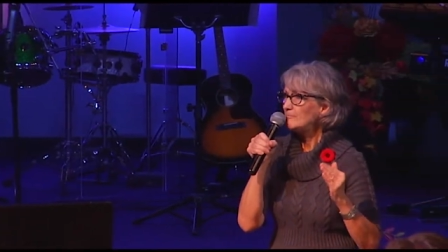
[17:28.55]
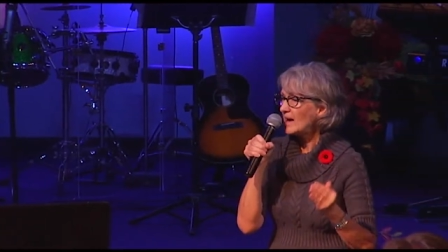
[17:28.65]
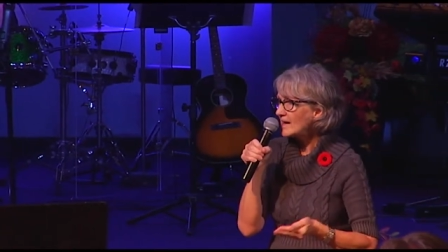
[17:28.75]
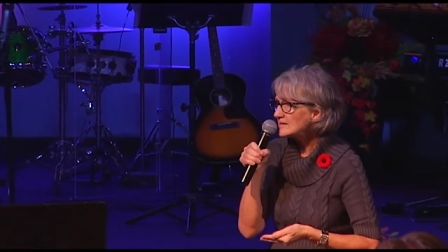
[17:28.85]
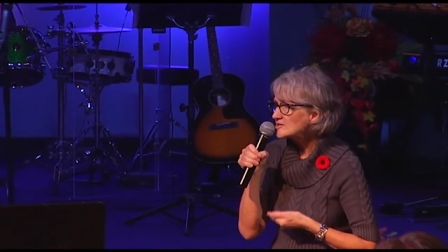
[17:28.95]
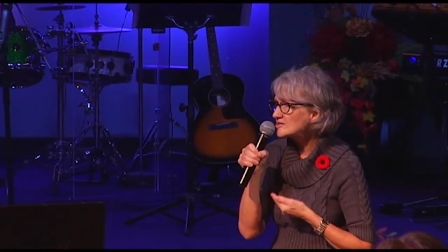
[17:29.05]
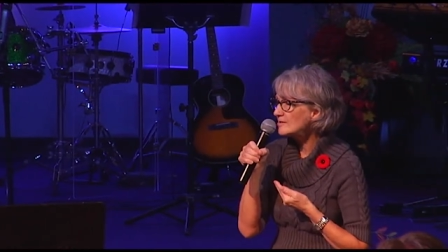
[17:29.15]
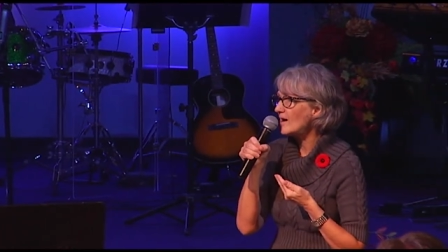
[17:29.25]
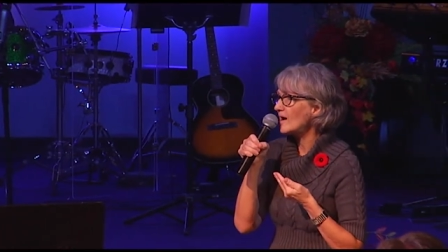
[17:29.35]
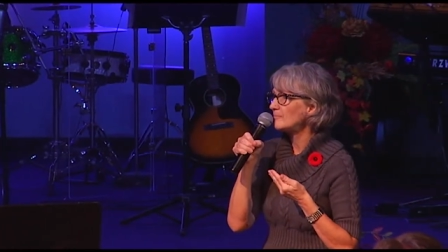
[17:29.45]
bandaged
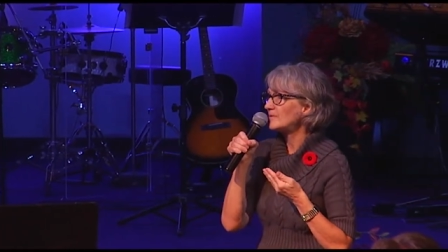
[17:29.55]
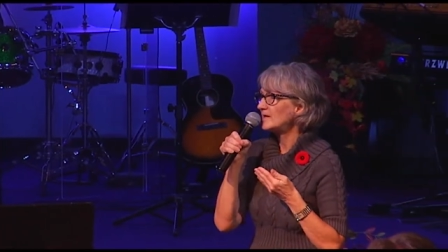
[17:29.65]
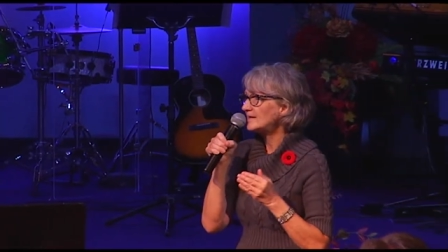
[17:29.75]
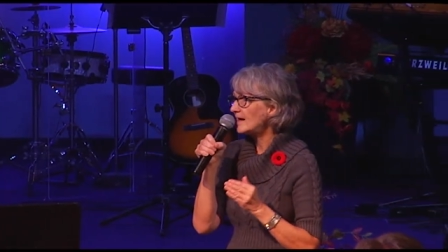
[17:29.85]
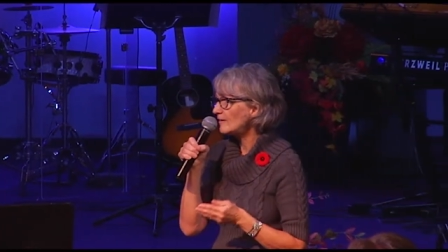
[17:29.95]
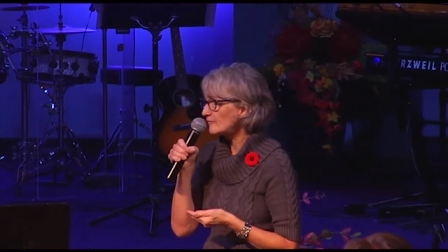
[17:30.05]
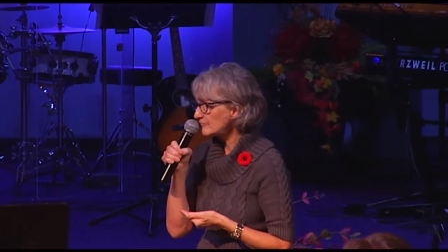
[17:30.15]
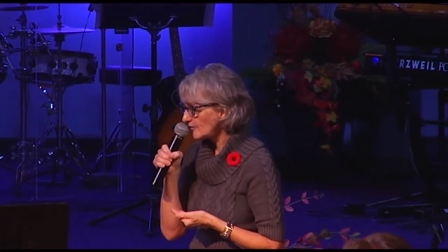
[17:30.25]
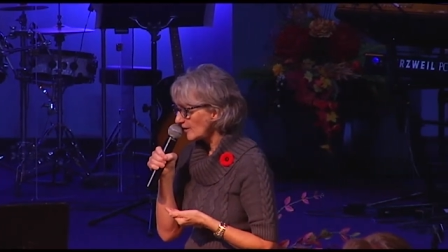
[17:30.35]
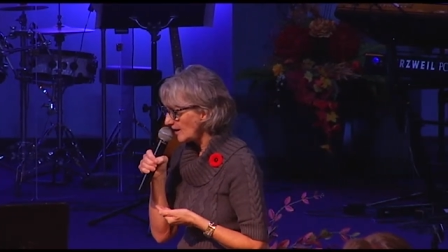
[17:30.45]
him up, he cared
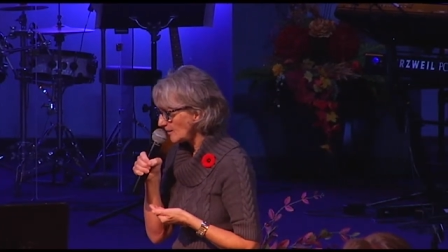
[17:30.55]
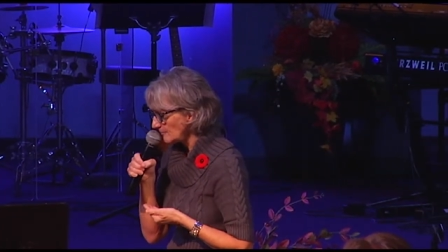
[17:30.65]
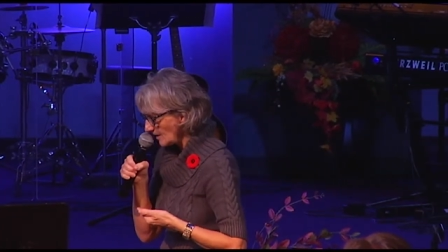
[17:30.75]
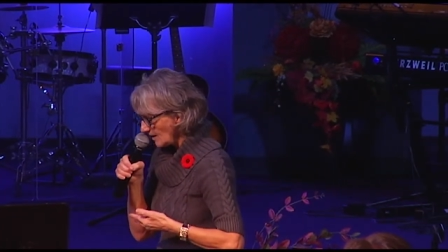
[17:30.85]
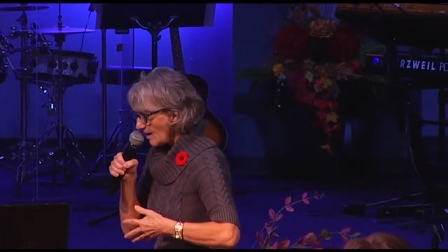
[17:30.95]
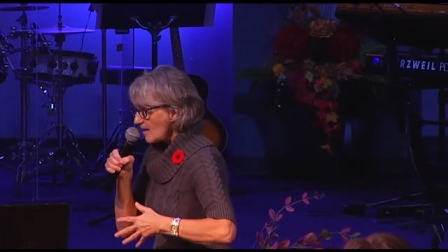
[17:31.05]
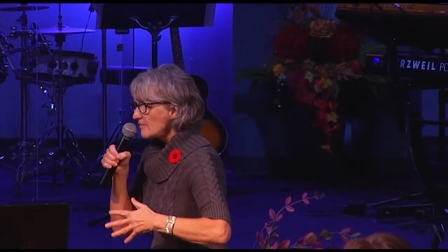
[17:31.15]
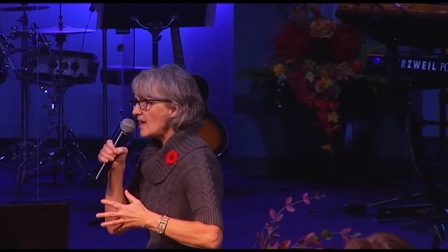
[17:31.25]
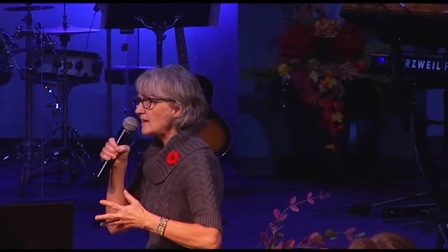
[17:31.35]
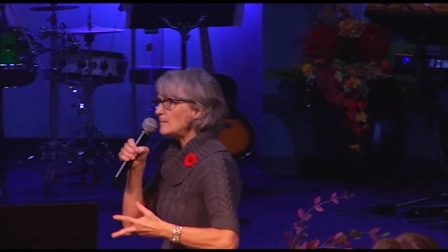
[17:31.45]
for him, then